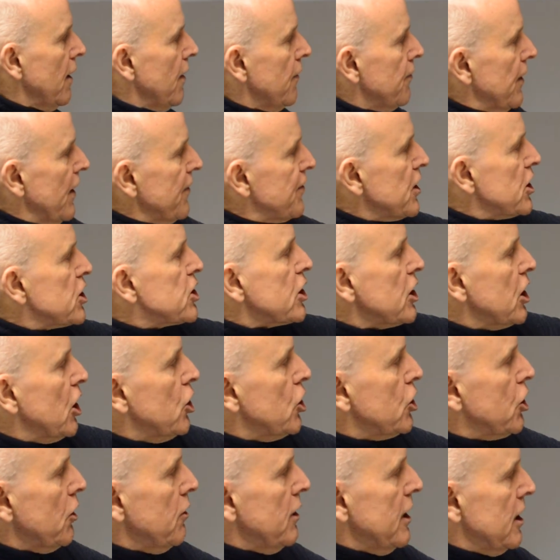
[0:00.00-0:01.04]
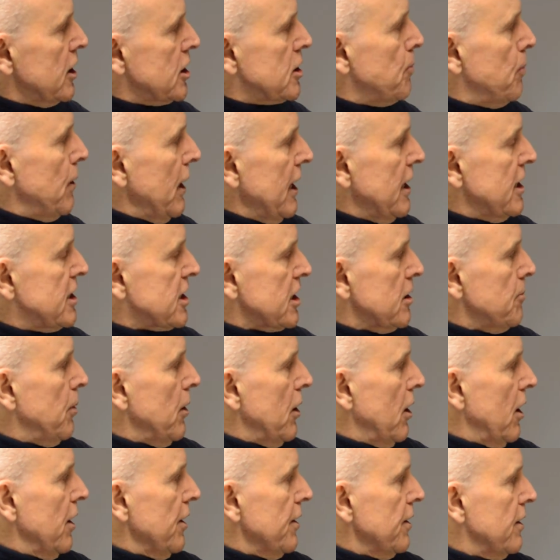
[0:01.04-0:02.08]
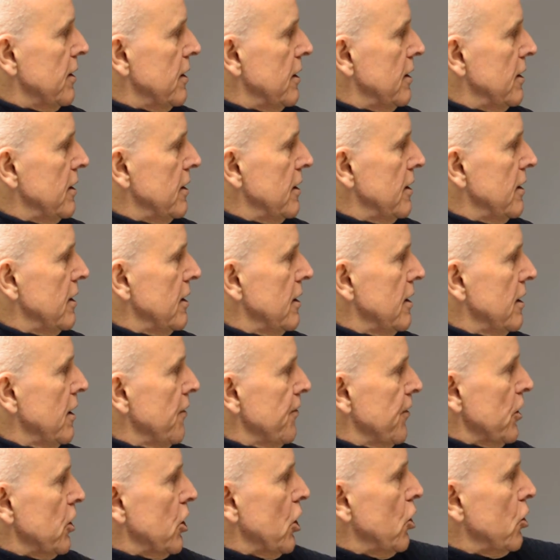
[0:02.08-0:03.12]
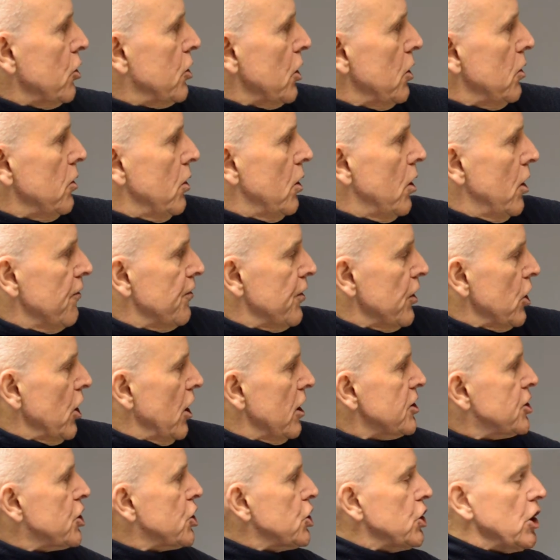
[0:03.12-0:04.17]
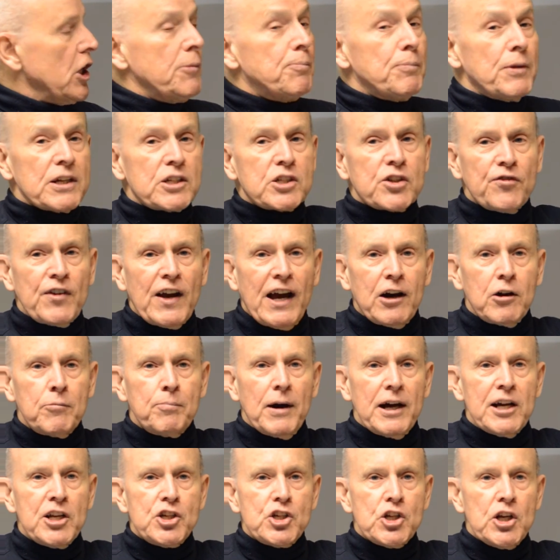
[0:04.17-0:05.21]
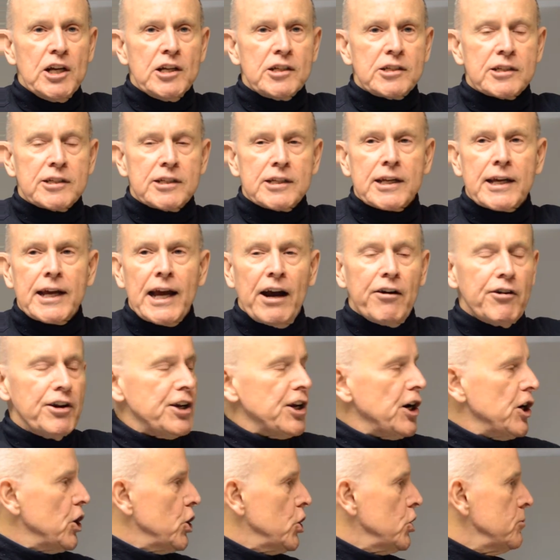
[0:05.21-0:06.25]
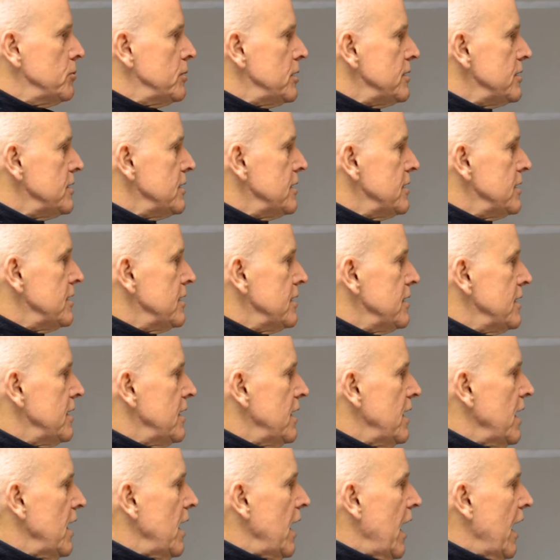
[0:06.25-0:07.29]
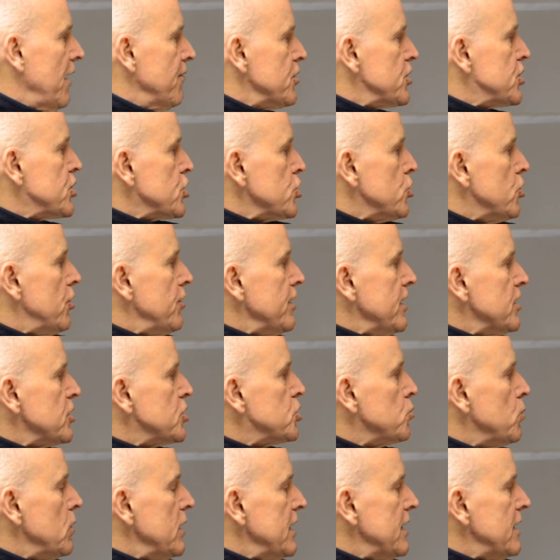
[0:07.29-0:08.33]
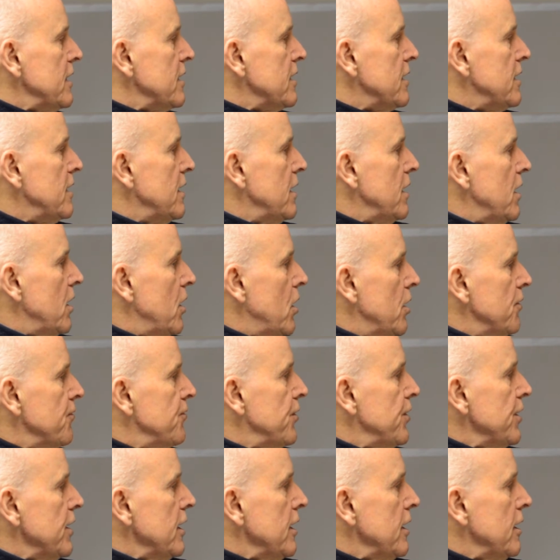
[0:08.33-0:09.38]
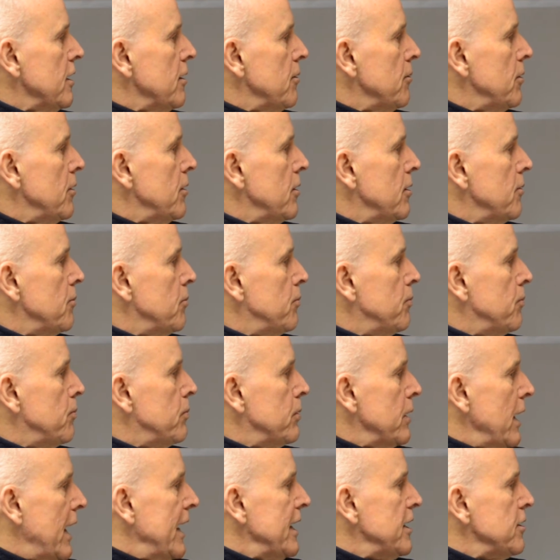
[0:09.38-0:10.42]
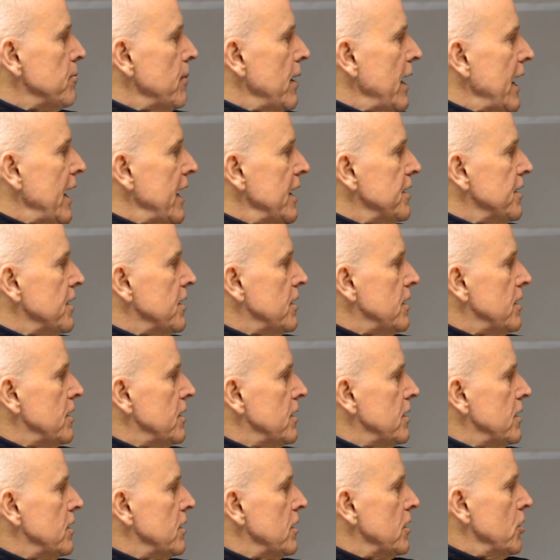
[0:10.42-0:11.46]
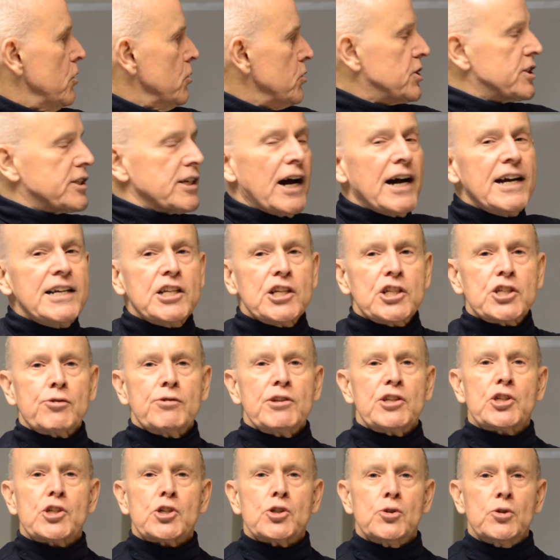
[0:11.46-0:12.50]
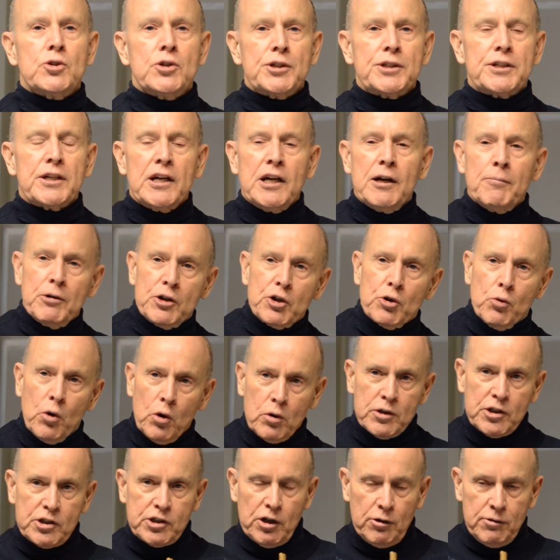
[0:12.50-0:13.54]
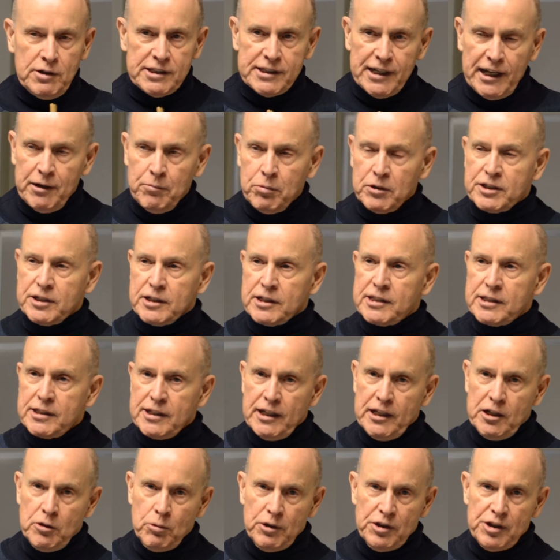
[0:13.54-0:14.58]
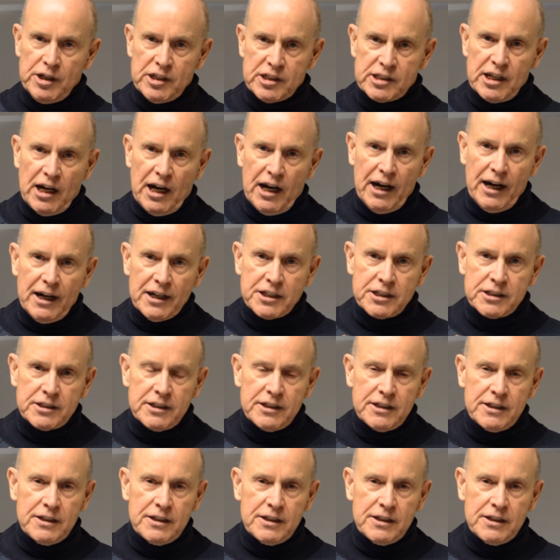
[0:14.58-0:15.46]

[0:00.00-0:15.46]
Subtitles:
that this logo is based upon. The logo of the lost sheep that's found by Jesus and carried home, and the story as well of the blind man whose sight is restored, but who also is able to see with his heart.